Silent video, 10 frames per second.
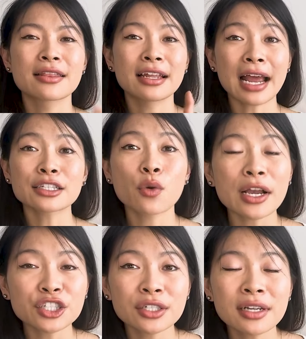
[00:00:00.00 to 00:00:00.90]
The next
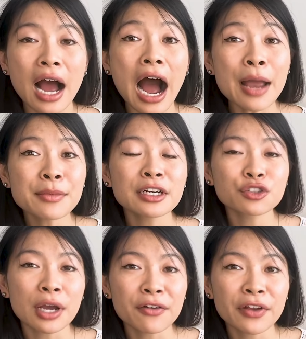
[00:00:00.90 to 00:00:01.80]
question I'm going to
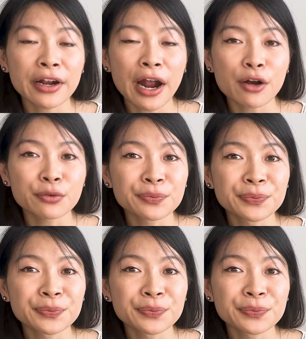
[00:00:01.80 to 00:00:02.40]
try to figure out